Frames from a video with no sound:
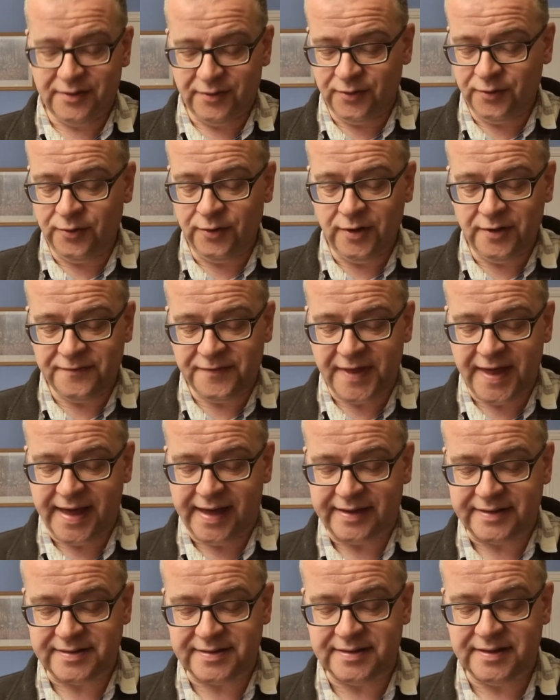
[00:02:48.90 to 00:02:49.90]
All of
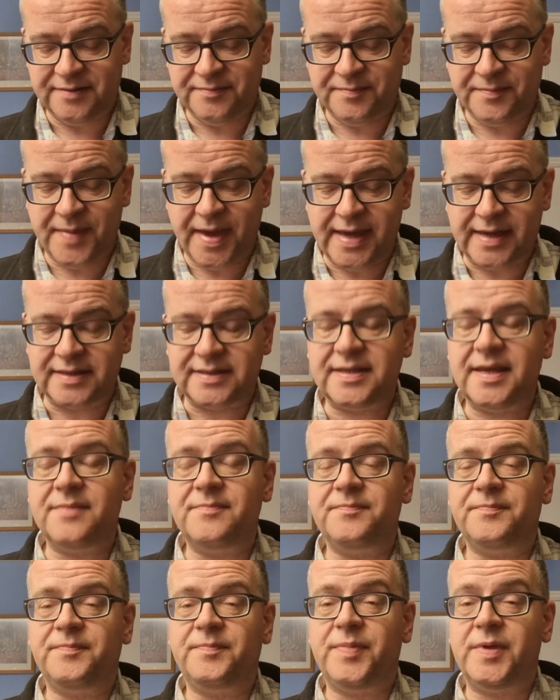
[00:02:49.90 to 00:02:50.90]
that makes
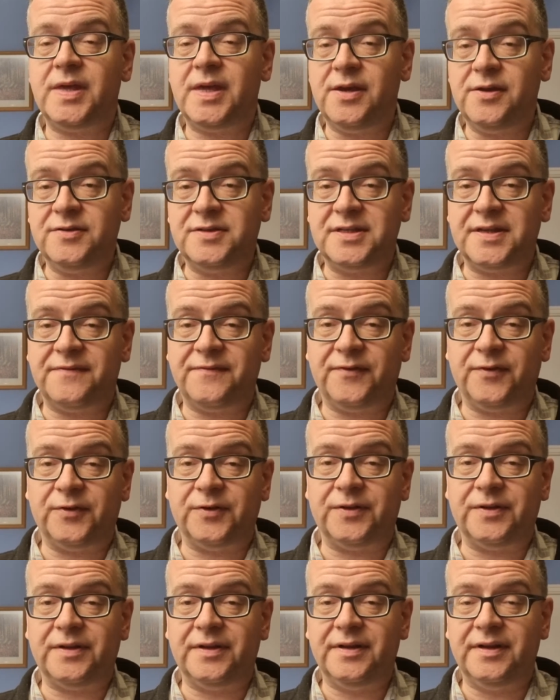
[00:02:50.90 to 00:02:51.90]
him
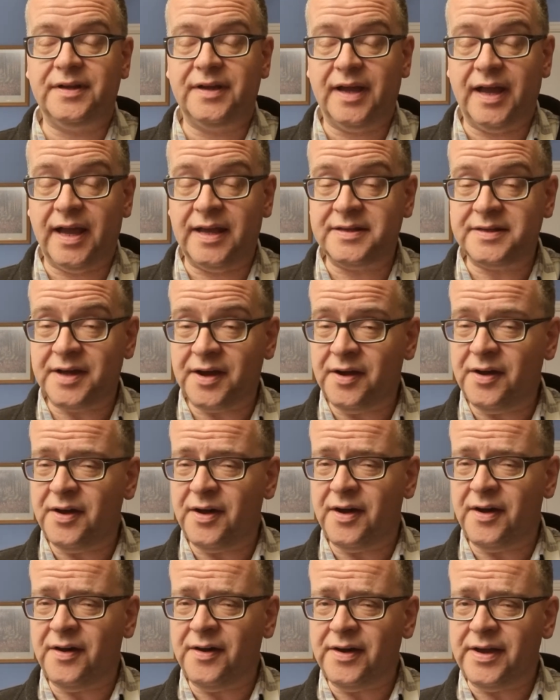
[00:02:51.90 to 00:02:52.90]
beautiful. And our
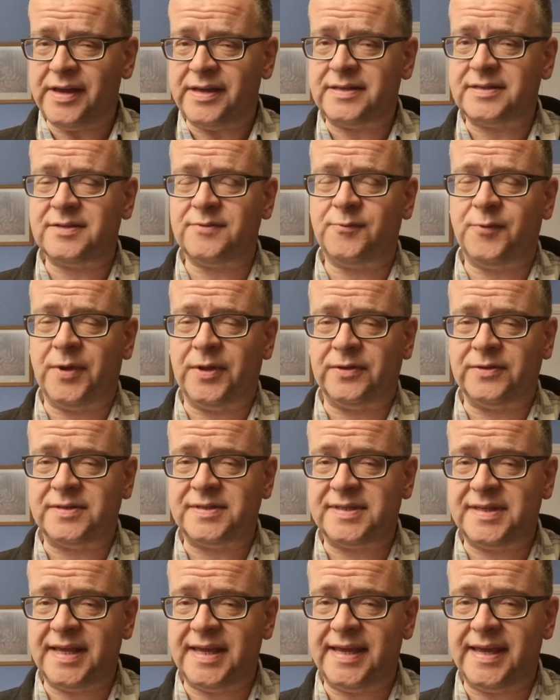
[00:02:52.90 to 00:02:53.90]
eyes will
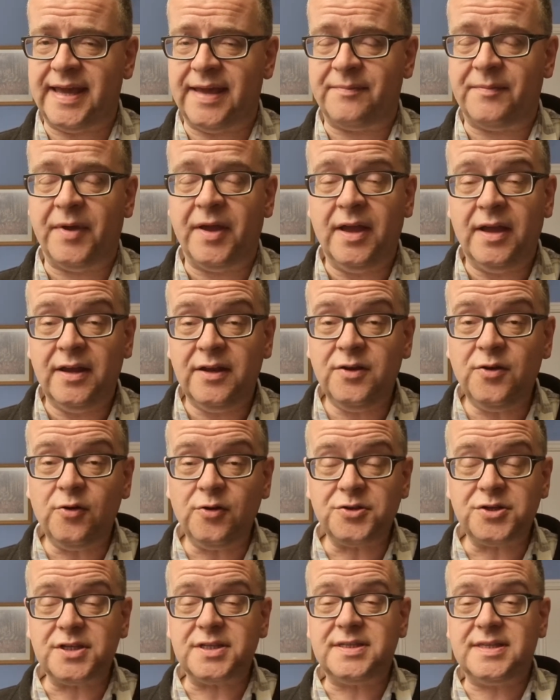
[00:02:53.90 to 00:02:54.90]
see him,
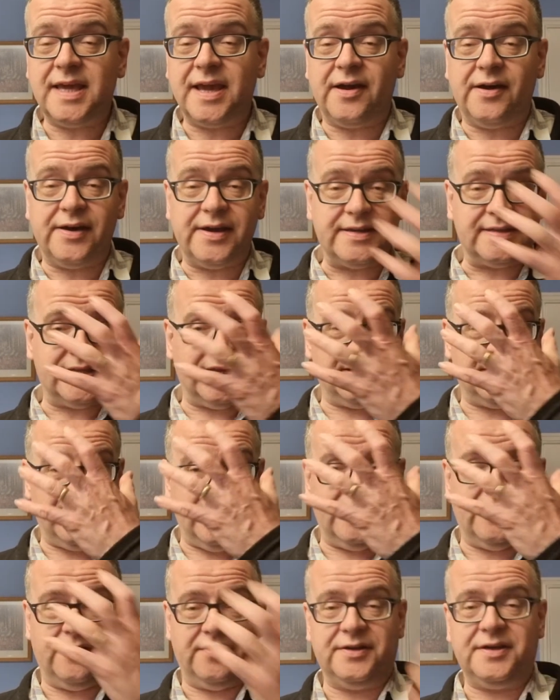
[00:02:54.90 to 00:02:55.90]
not just the eyes
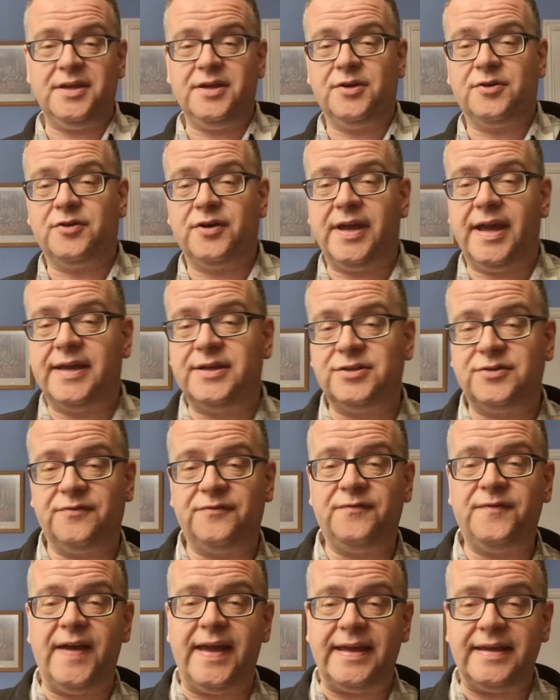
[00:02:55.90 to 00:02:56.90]
in our new creation
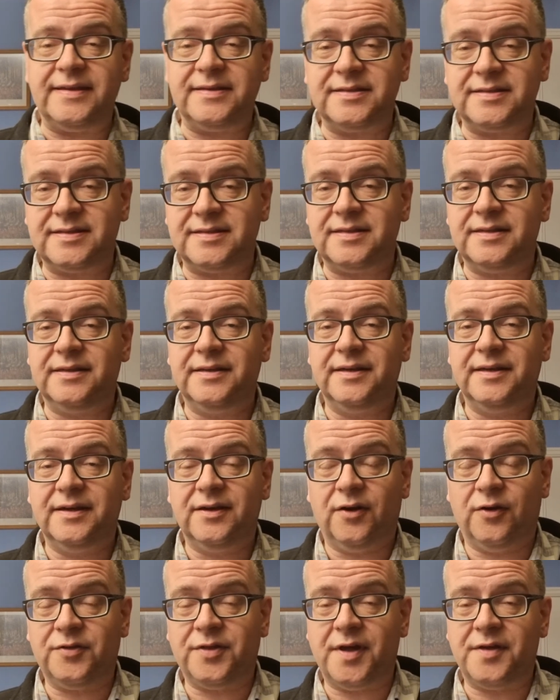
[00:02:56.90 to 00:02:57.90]
face,
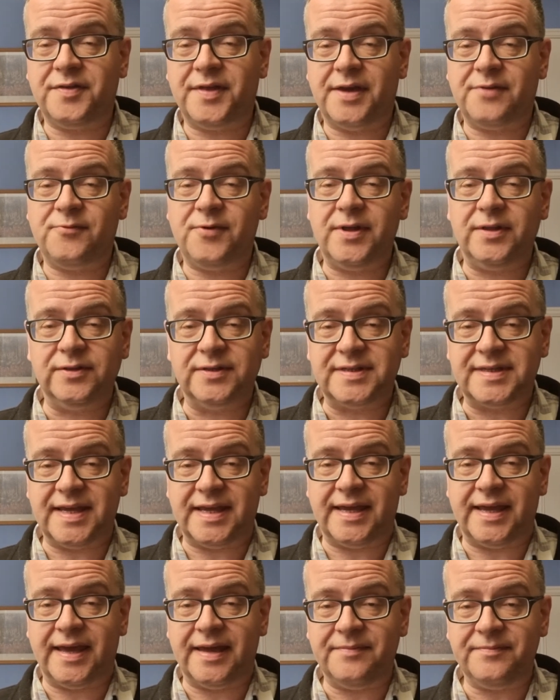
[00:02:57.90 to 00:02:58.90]
although they will
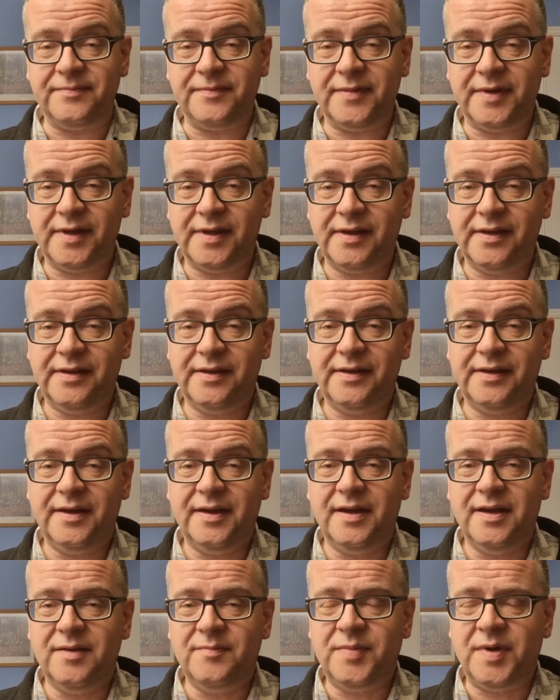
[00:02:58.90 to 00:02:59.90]
see him,
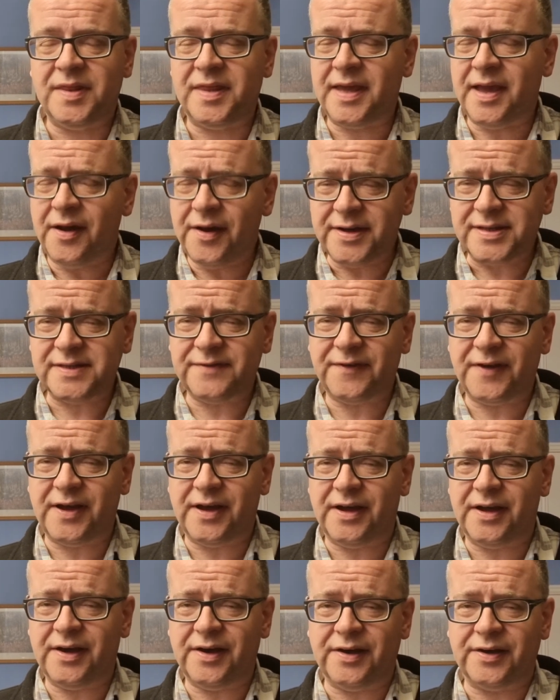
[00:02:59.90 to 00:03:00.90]
but the eyes of
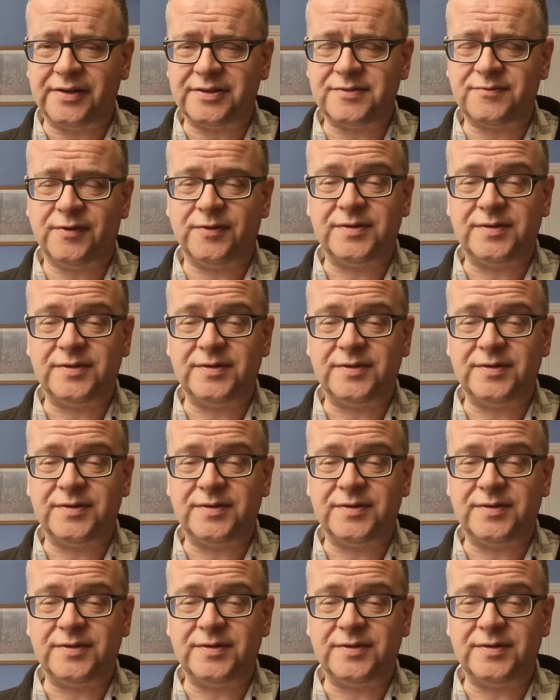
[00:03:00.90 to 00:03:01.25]
our hearts